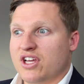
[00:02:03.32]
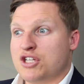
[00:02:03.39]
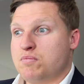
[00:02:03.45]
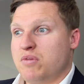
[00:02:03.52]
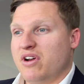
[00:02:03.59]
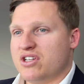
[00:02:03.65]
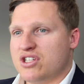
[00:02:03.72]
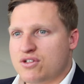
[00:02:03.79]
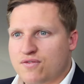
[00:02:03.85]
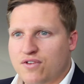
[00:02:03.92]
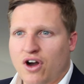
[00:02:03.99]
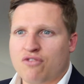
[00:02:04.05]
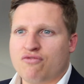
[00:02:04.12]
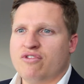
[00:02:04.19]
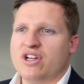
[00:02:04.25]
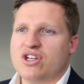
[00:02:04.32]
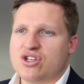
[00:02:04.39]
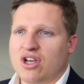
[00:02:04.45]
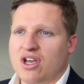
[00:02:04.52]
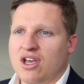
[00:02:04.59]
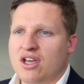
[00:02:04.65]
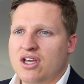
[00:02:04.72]
The experience is far
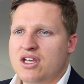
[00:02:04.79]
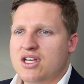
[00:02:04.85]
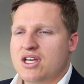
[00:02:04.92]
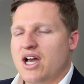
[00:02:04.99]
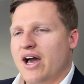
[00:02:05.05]
richer,